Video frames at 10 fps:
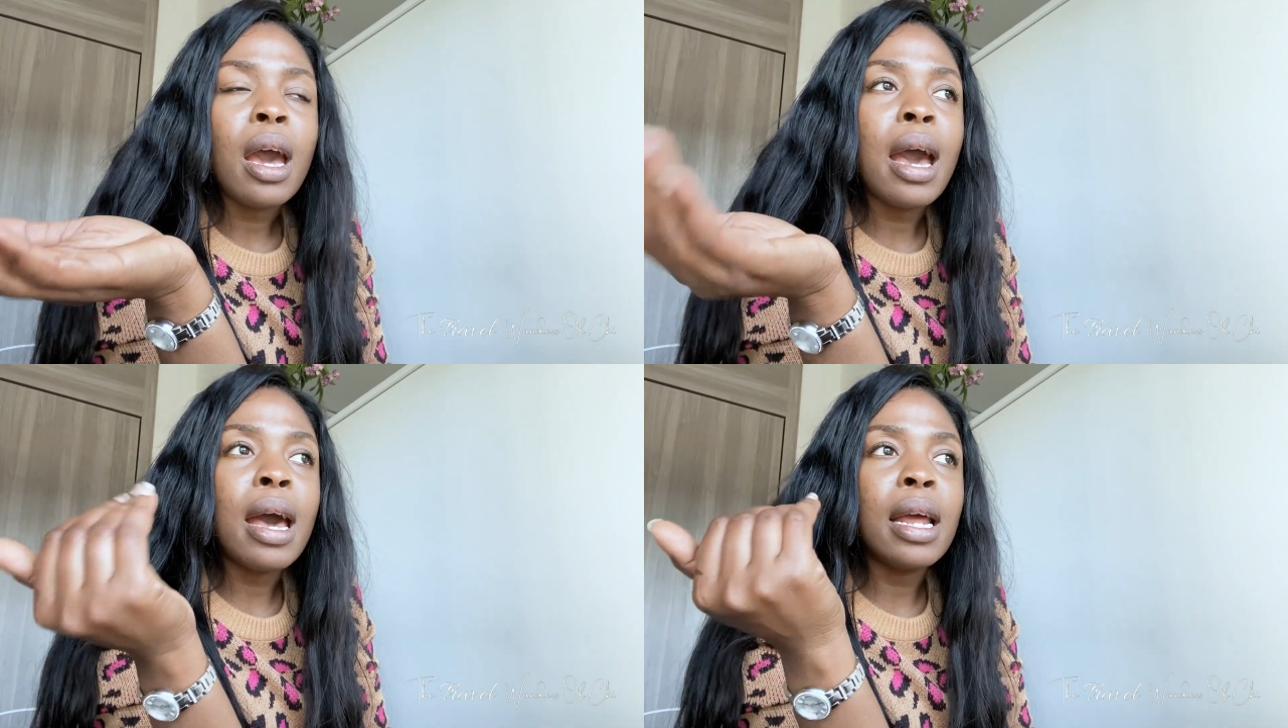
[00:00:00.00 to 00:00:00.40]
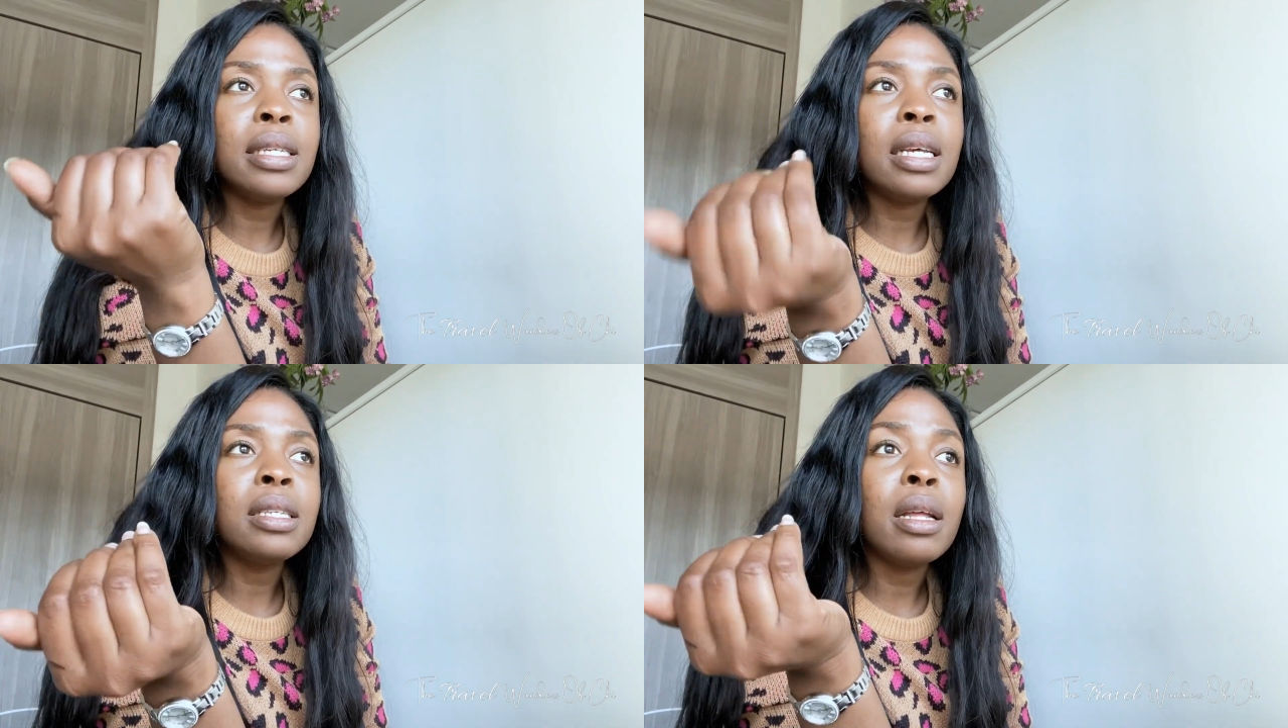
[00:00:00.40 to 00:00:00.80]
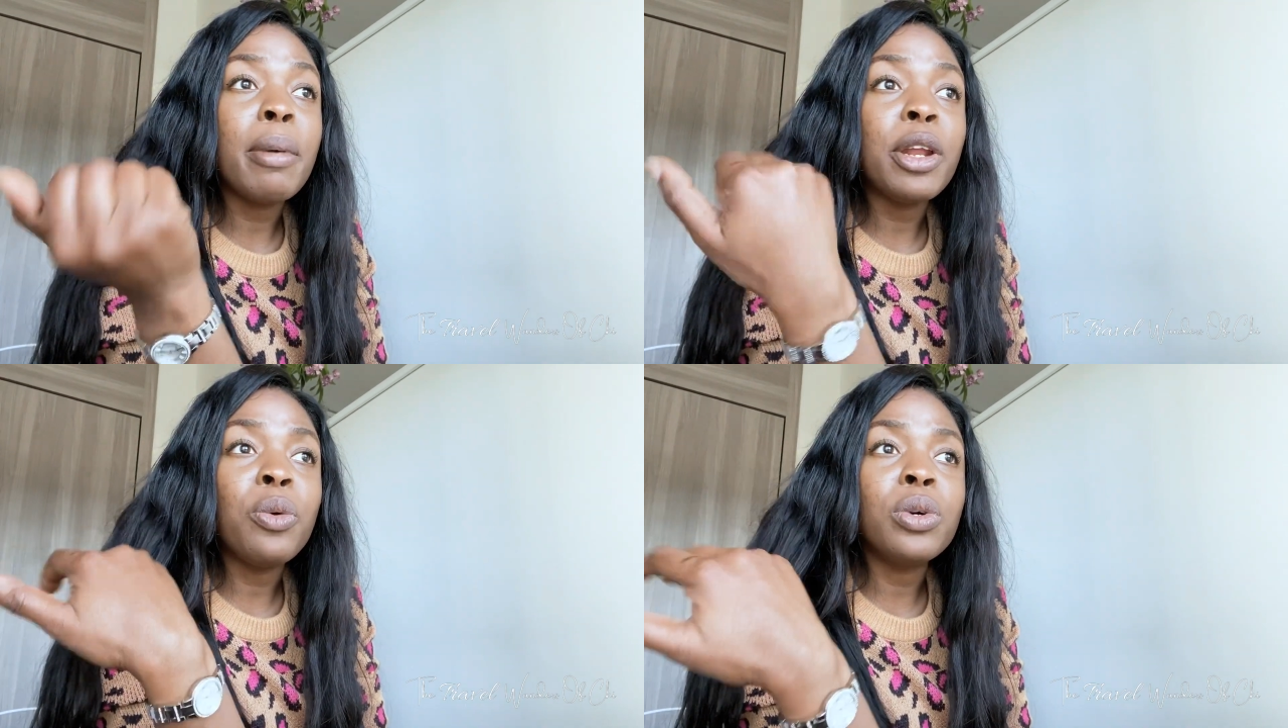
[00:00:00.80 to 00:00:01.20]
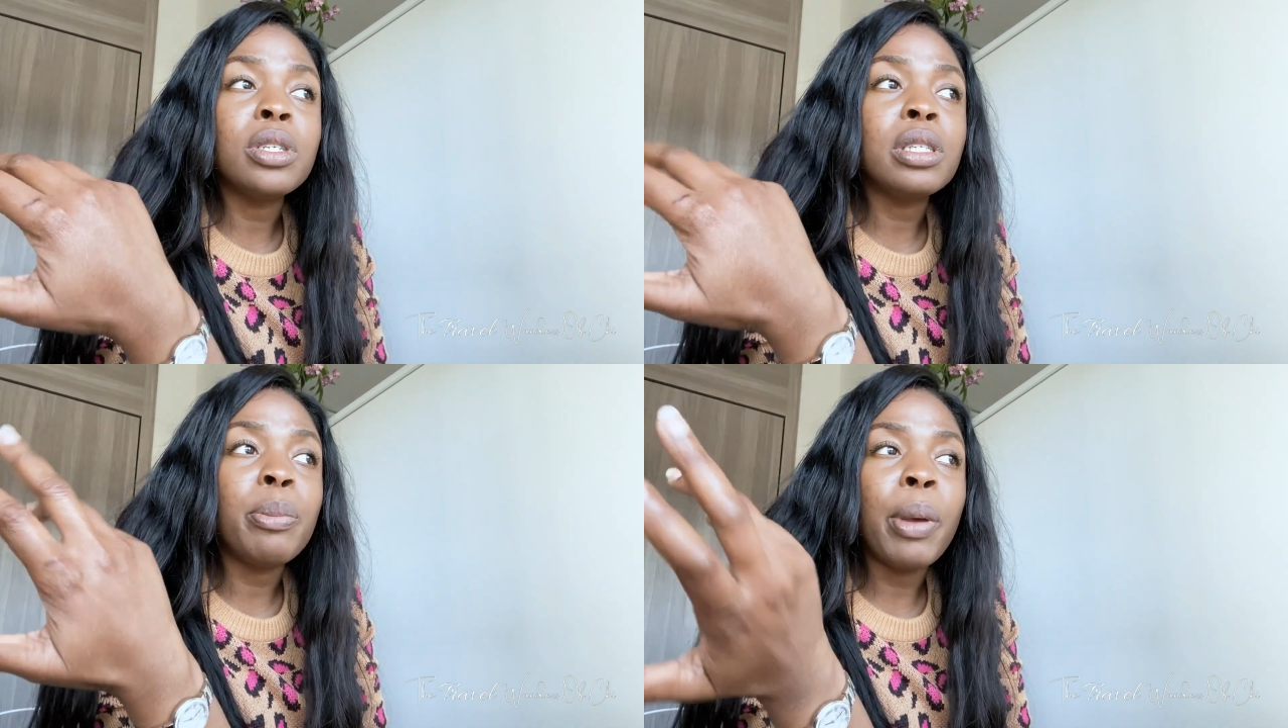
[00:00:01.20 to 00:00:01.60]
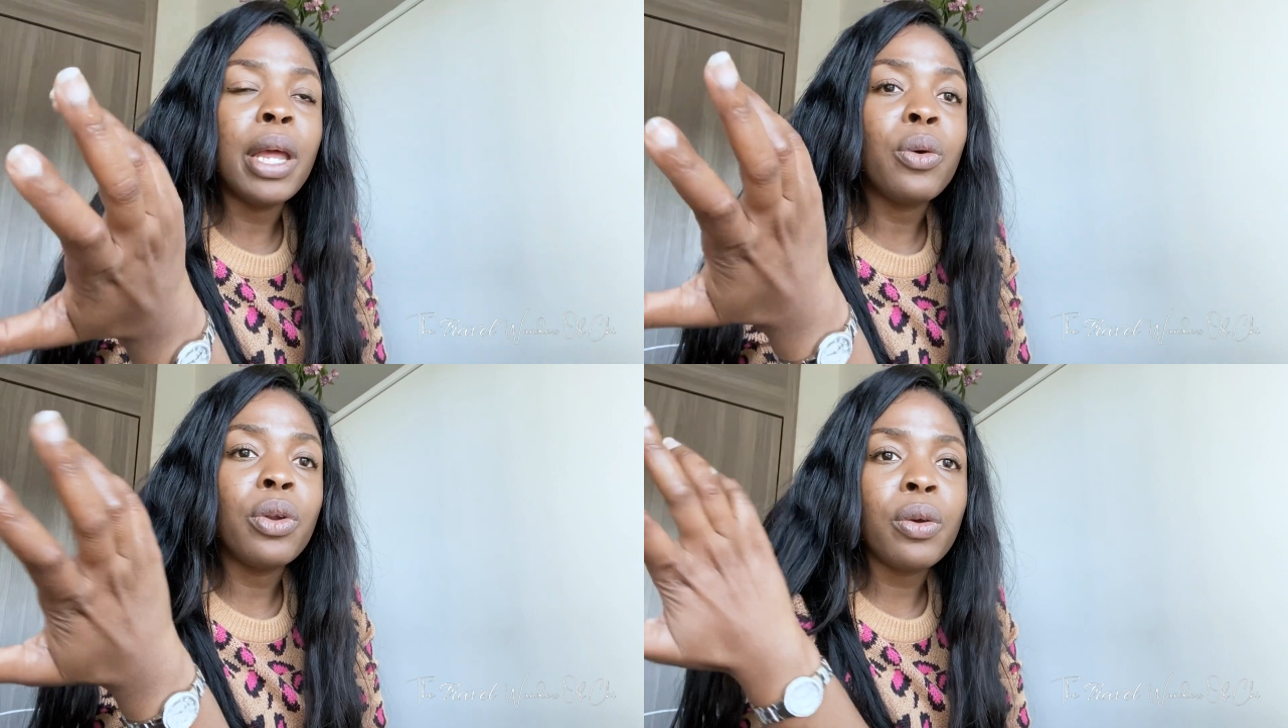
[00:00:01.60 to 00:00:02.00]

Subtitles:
And I said to them, I don't want to depend on